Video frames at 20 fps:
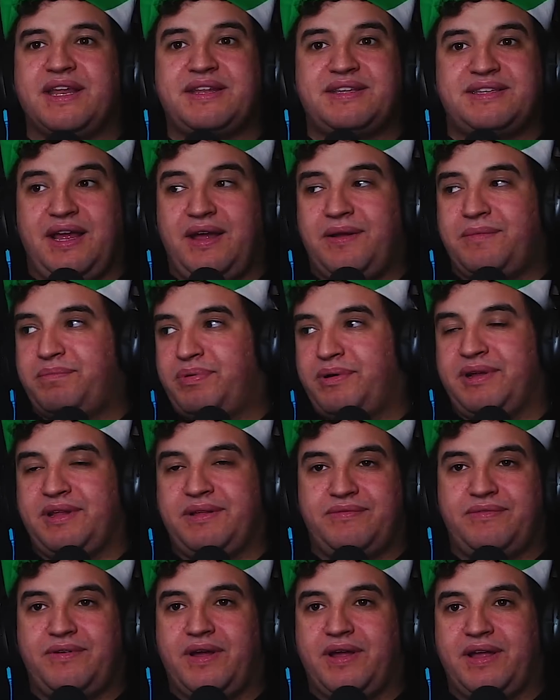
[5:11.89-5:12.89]
did sound
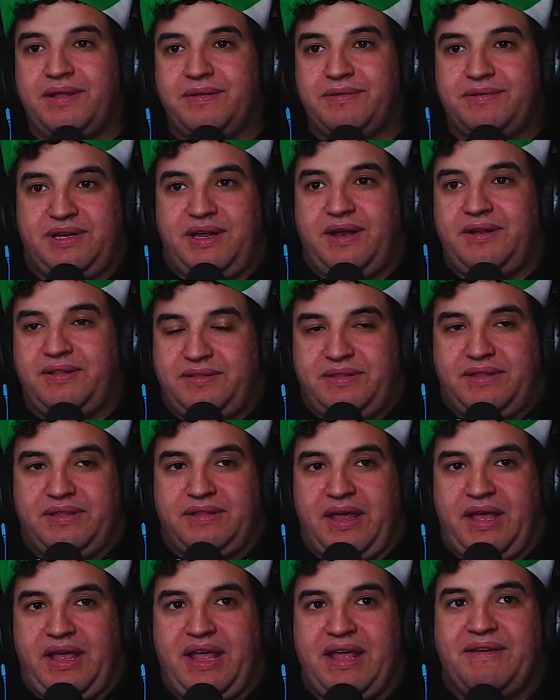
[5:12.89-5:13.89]
pretty fucking, it sounded
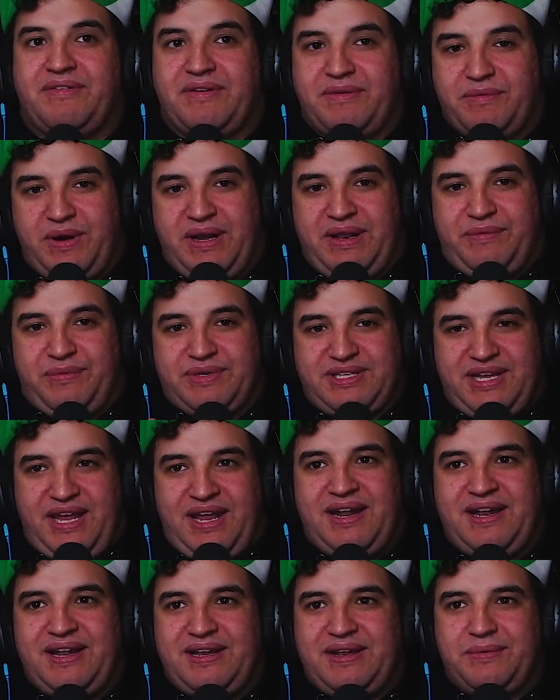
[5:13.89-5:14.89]
like, even when it was
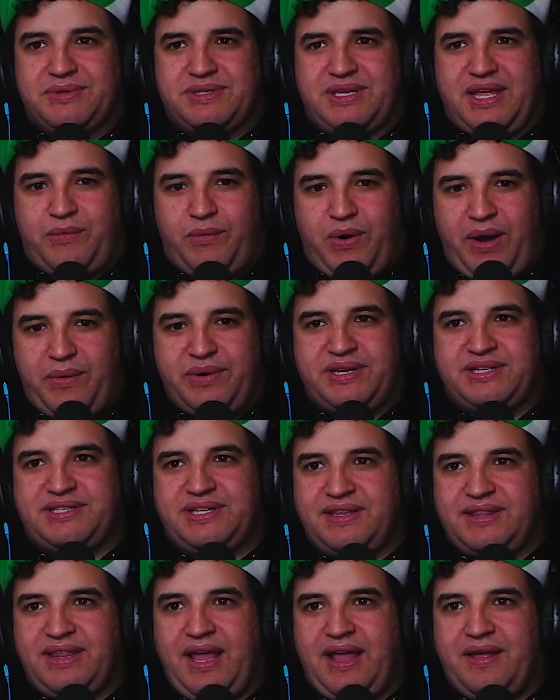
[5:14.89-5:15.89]
edited, it was like, why would he
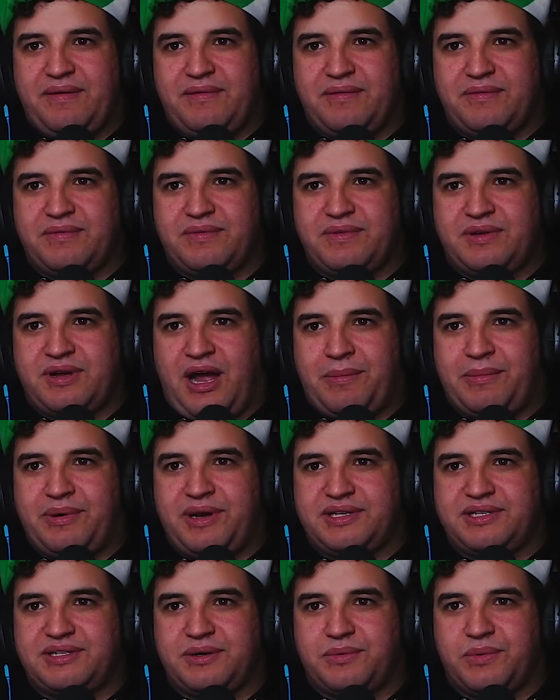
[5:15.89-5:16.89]
say that
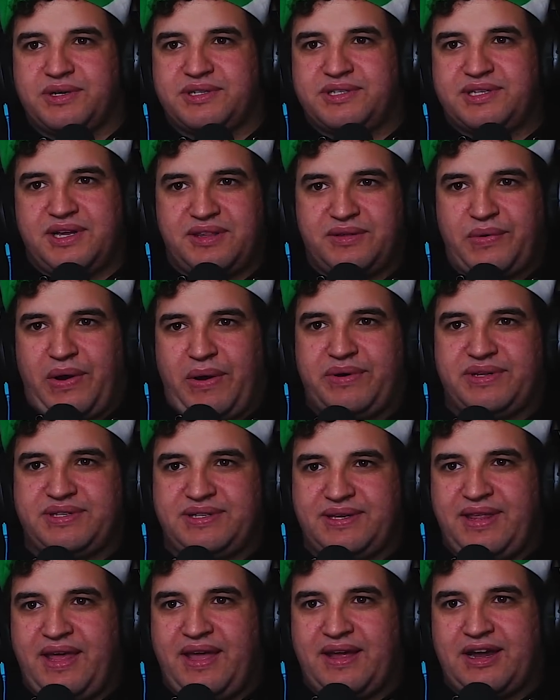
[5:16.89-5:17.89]
combination of words together? Why would he
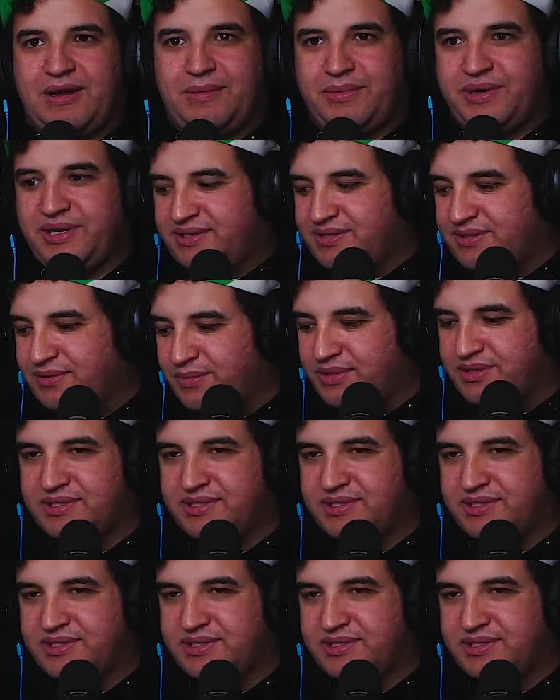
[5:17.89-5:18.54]
say that combination of